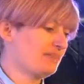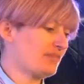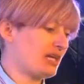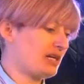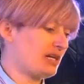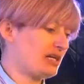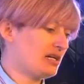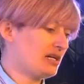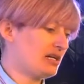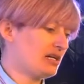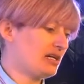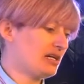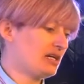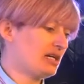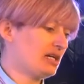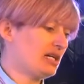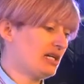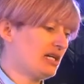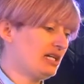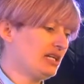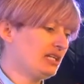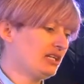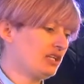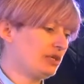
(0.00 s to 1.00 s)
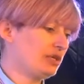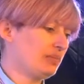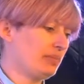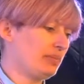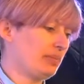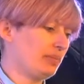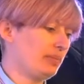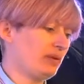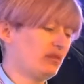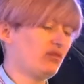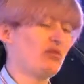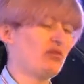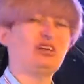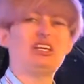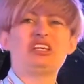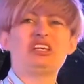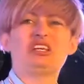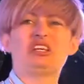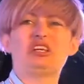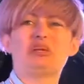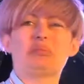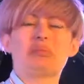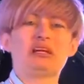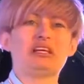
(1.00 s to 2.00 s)
not
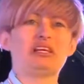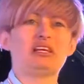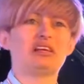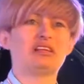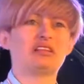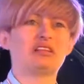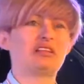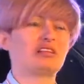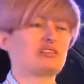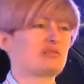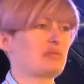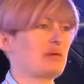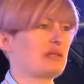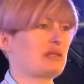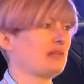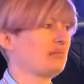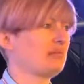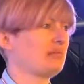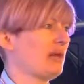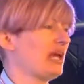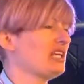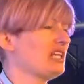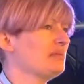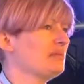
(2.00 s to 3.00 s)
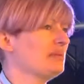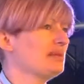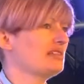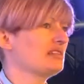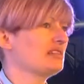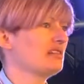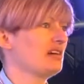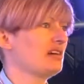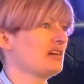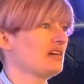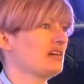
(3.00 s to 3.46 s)
incubator, that's where the babies are.